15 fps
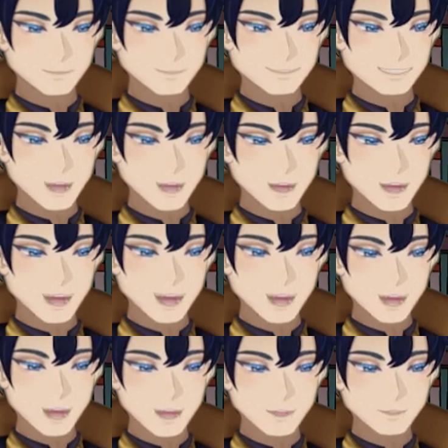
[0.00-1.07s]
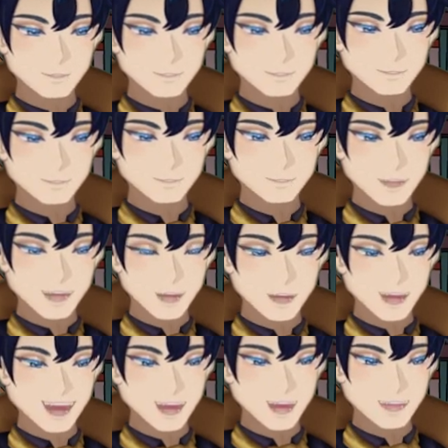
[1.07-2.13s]
She was sure no
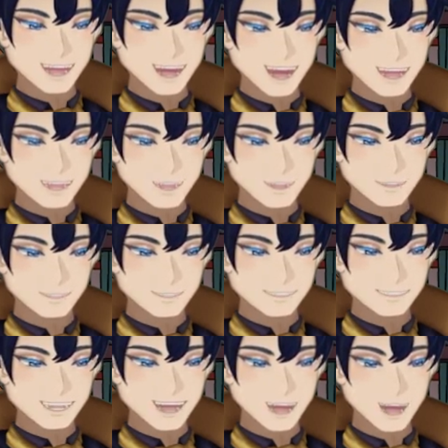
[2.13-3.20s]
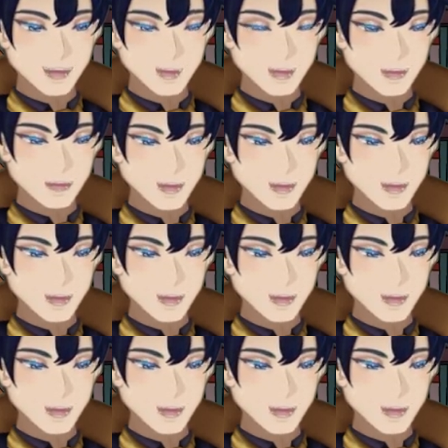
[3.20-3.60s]
medieval castle had ever been